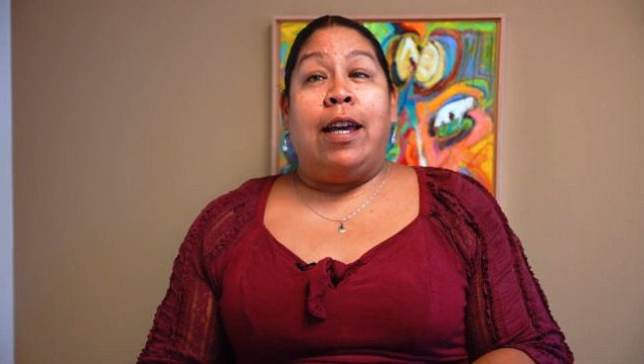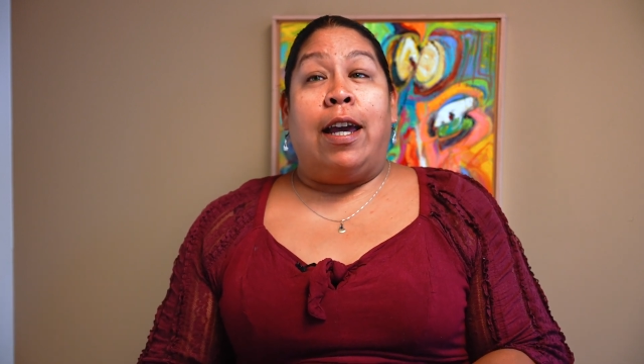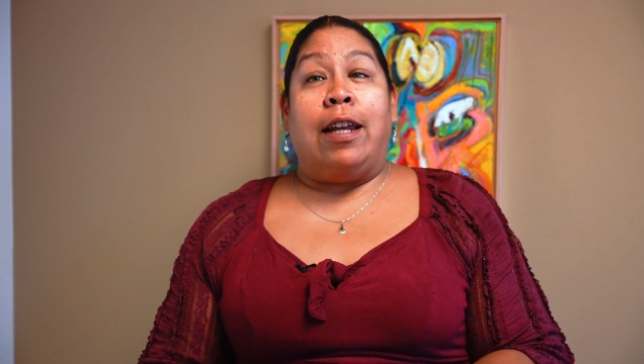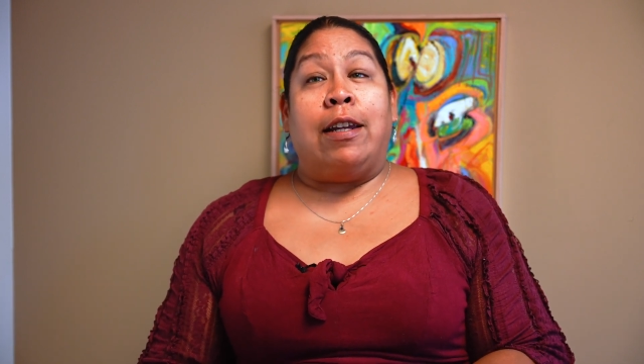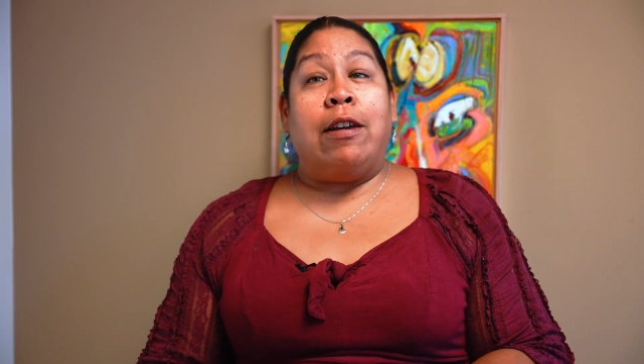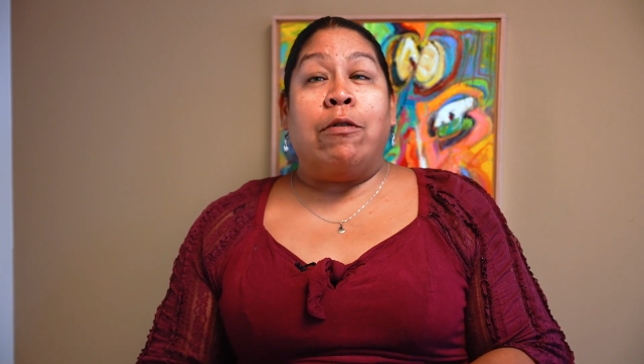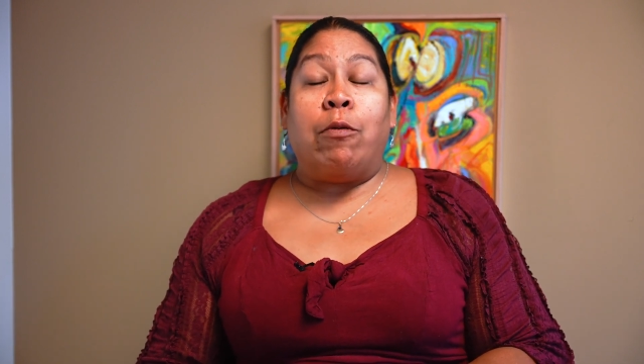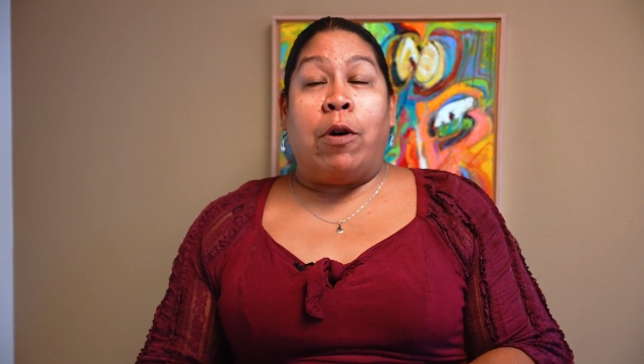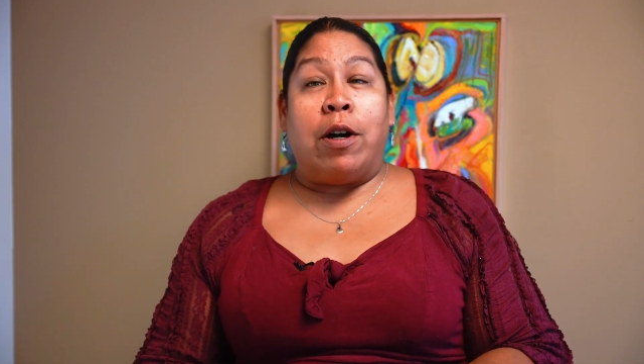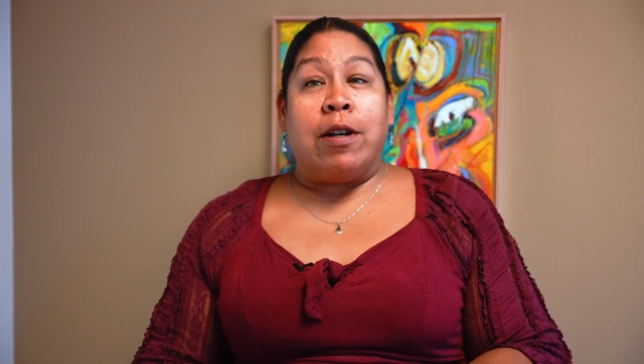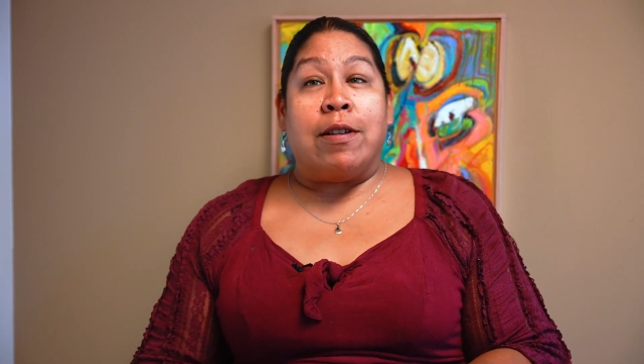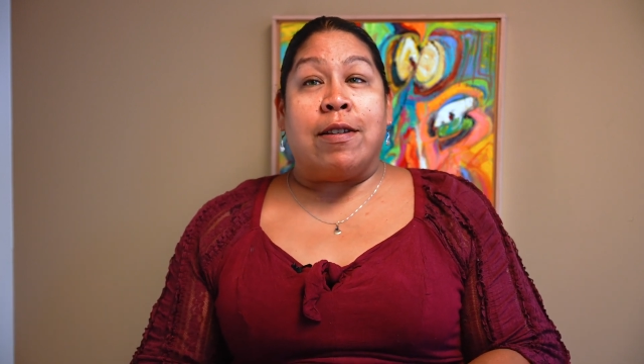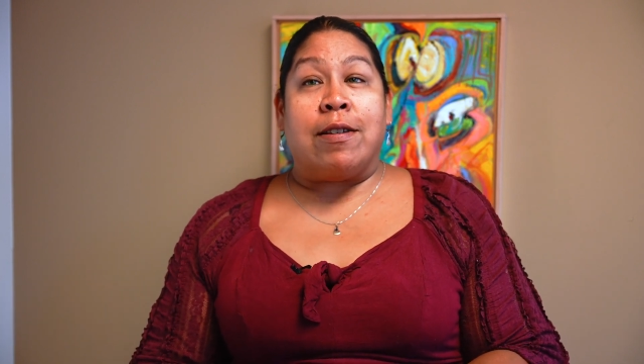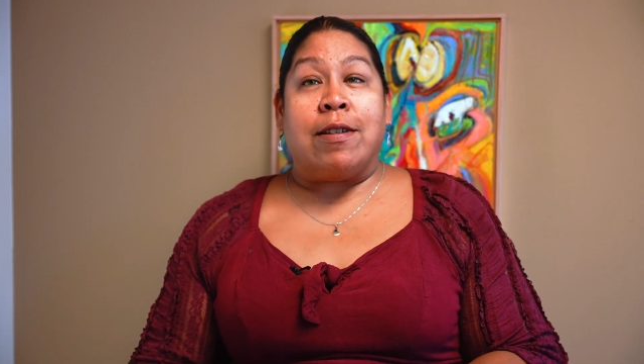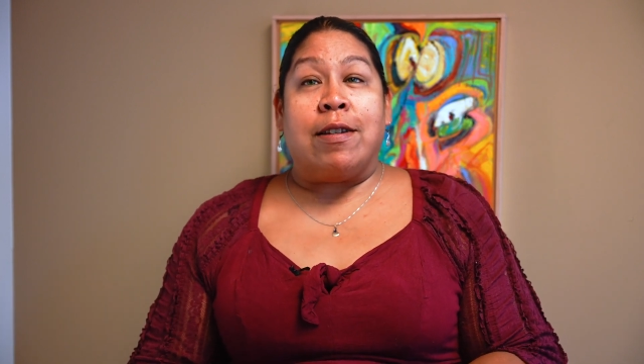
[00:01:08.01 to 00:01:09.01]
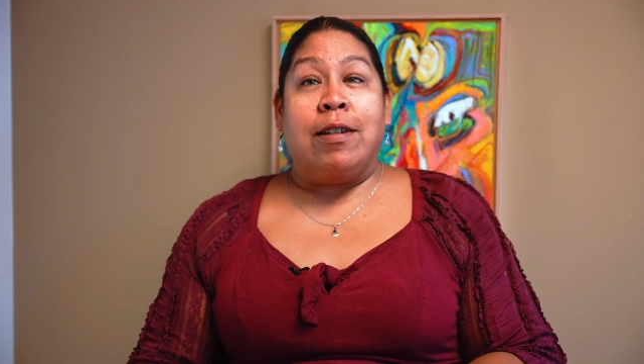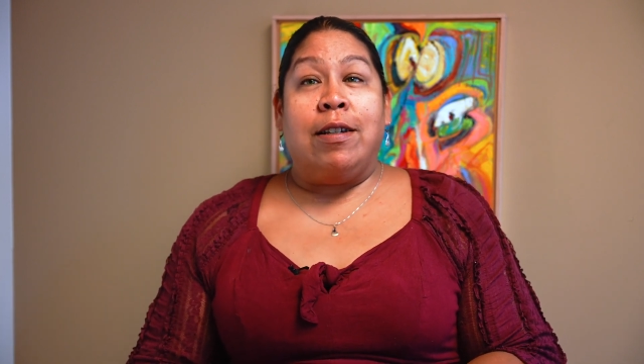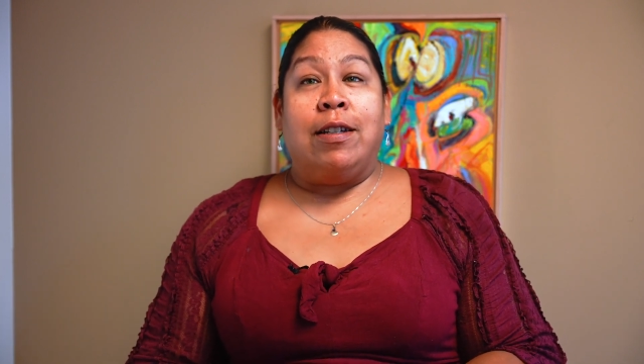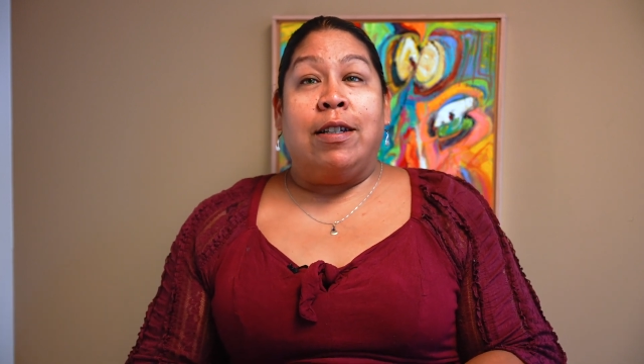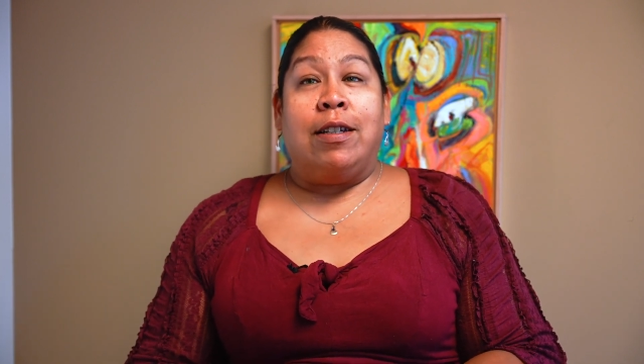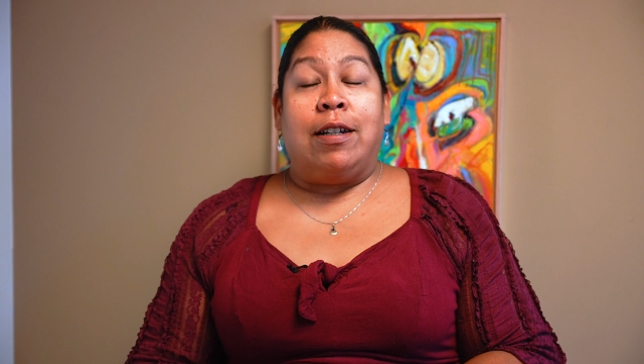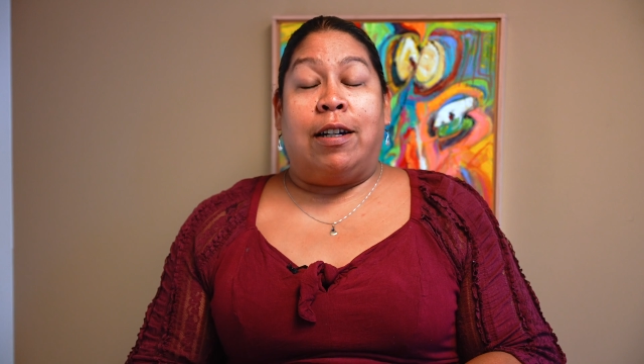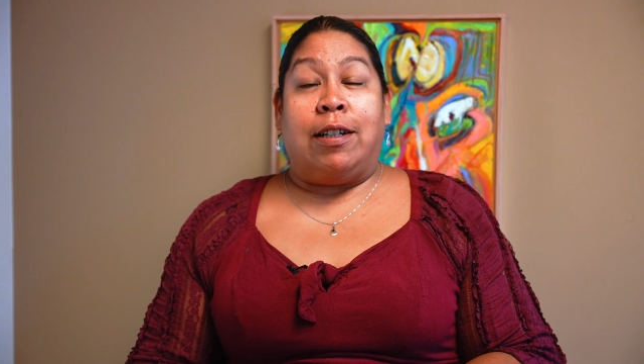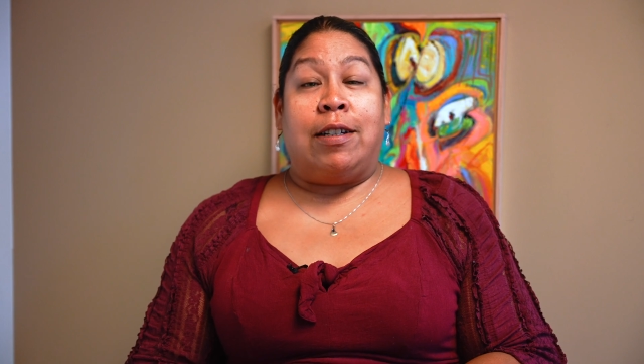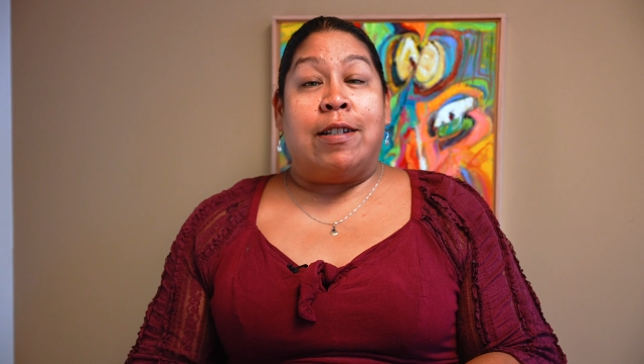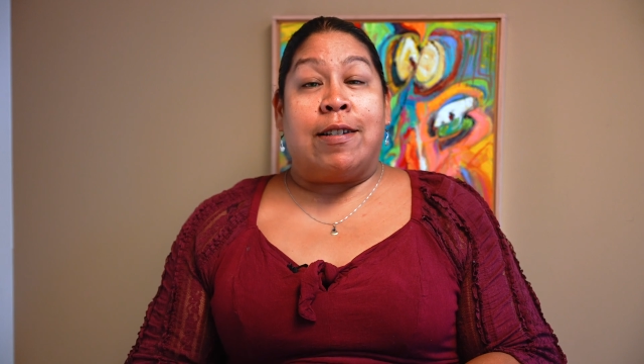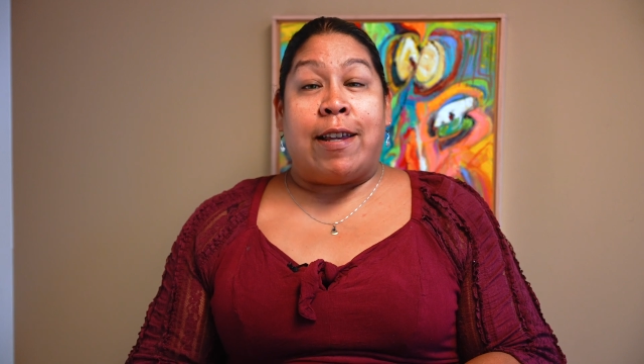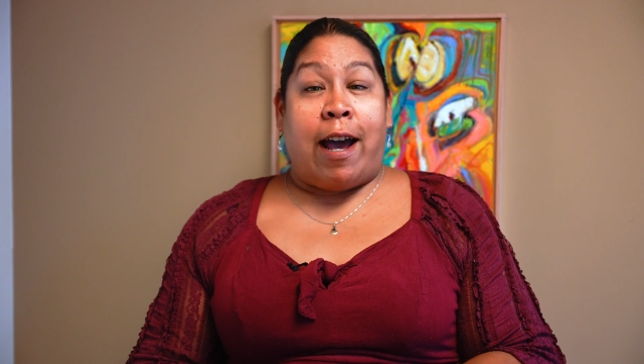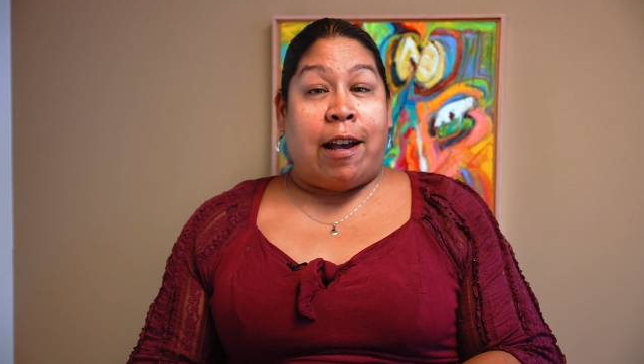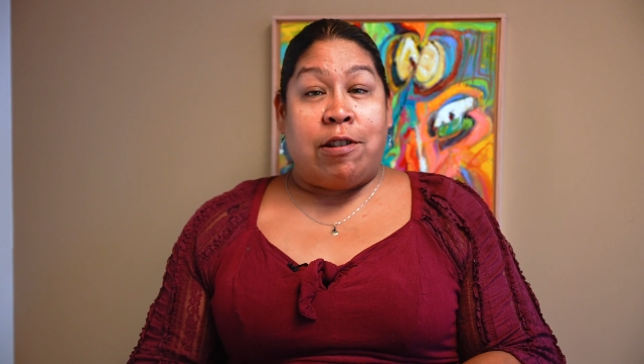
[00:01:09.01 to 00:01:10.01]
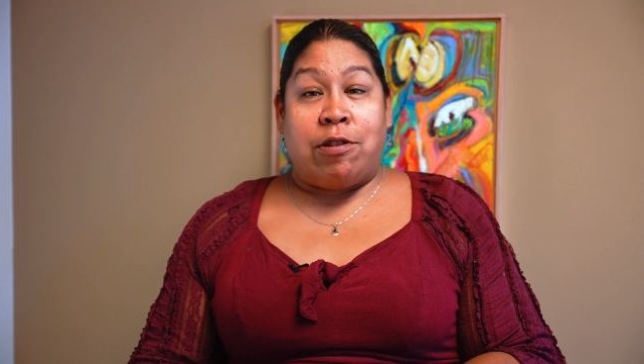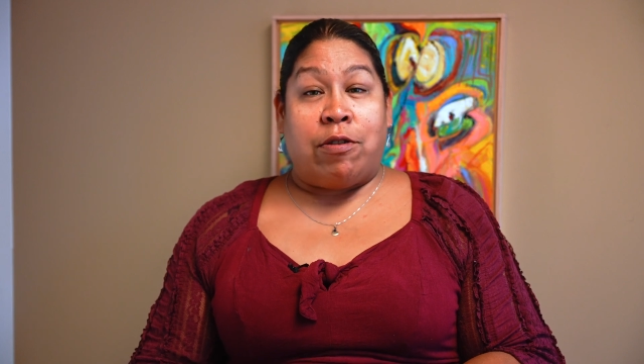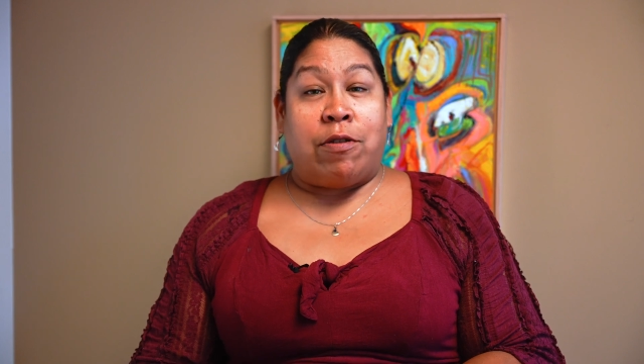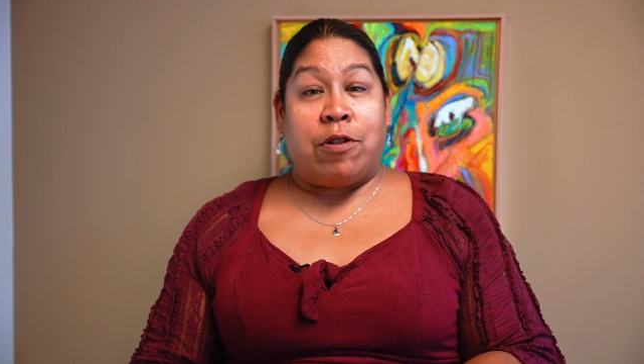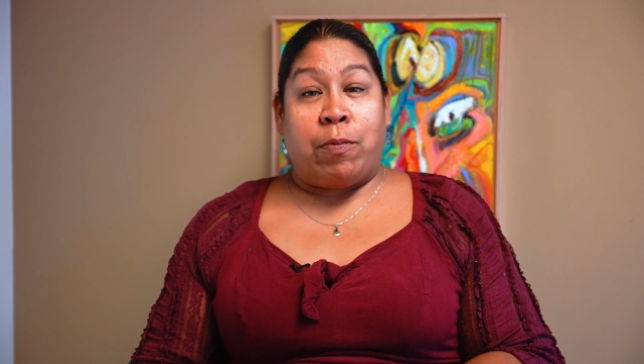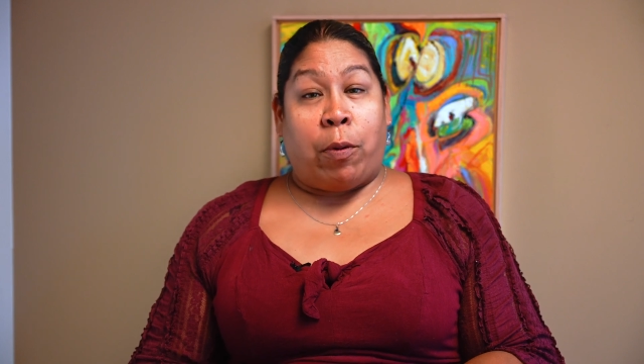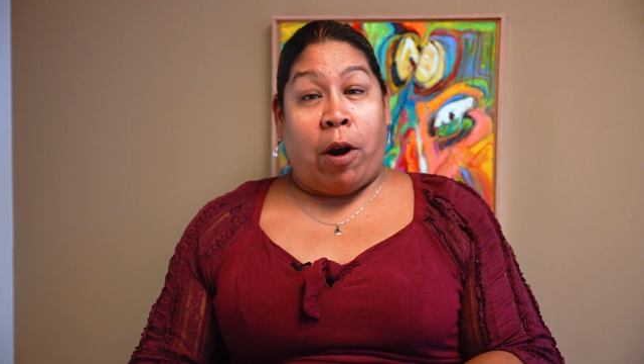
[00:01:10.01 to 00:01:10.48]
and it was a disastrous